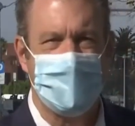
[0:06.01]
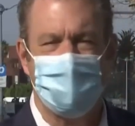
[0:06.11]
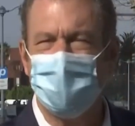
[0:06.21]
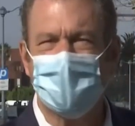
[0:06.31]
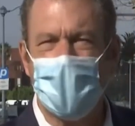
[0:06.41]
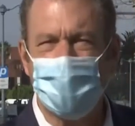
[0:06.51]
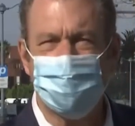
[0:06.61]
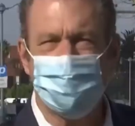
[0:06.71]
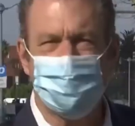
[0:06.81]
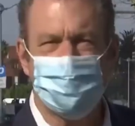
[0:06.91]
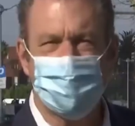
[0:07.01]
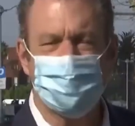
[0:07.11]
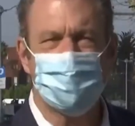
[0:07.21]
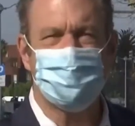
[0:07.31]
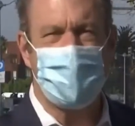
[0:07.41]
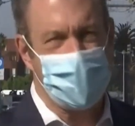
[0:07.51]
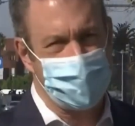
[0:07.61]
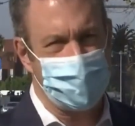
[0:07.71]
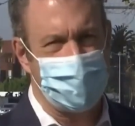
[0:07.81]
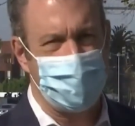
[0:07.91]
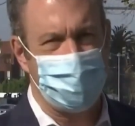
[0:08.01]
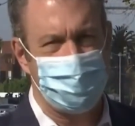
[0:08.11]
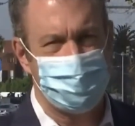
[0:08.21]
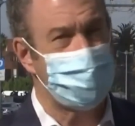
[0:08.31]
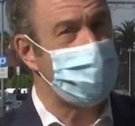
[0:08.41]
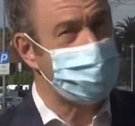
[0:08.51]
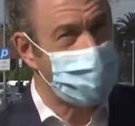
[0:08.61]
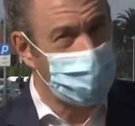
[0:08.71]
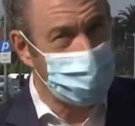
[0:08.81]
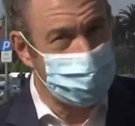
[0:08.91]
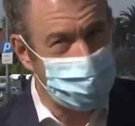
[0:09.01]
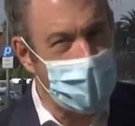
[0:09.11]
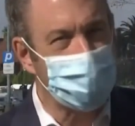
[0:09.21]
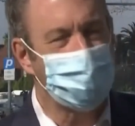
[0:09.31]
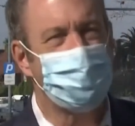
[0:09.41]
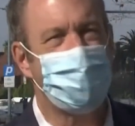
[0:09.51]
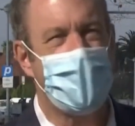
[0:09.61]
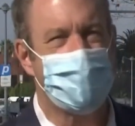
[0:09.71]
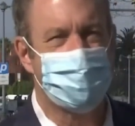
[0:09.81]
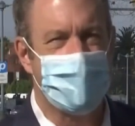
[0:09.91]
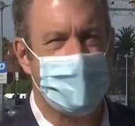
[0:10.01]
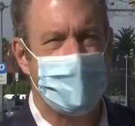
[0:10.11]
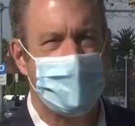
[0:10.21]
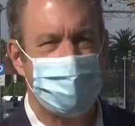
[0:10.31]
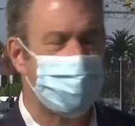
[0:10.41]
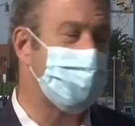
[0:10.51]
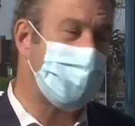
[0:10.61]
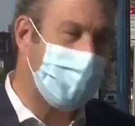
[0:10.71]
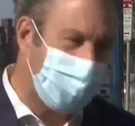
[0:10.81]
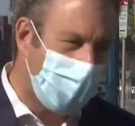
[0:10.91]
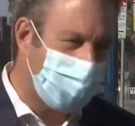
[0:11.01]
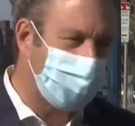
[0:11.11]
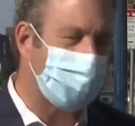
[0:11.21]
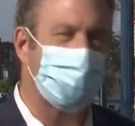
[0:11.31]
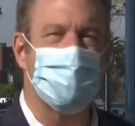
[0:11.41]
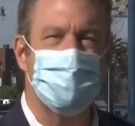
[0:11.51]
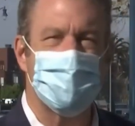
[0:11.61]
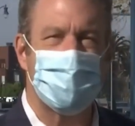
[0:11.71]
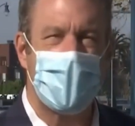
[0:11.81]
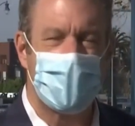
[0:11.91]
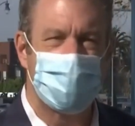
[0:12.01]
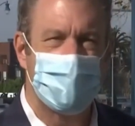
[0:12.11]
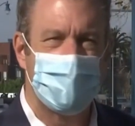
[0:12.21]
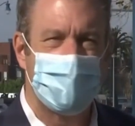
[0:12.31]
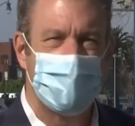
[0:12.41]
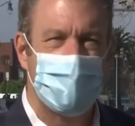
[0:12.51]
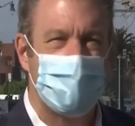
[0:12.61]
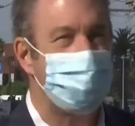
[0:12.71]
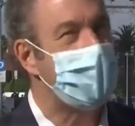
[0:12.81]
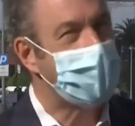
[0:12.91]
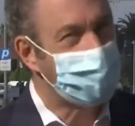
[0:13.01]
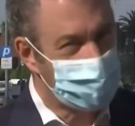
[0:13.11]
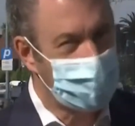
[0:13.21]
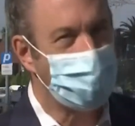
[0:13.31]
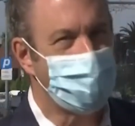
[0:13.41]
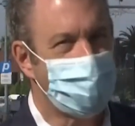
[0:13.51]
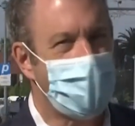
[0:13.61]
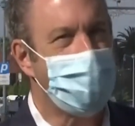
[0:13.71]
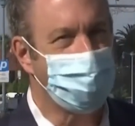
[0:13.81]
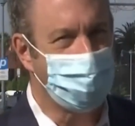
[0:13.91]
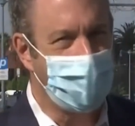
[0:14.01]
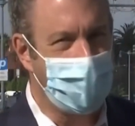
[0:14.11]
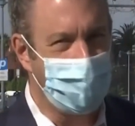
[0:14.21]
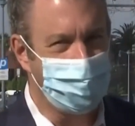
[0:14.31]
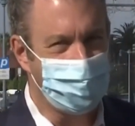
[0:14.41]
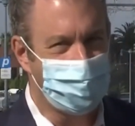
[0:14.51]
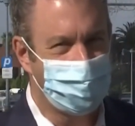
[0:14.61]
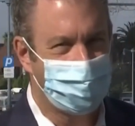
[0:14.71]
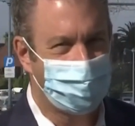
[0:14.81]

But cases are still spiking here, so they say the better advice is to spend part of your Christmas break making summer travel plans.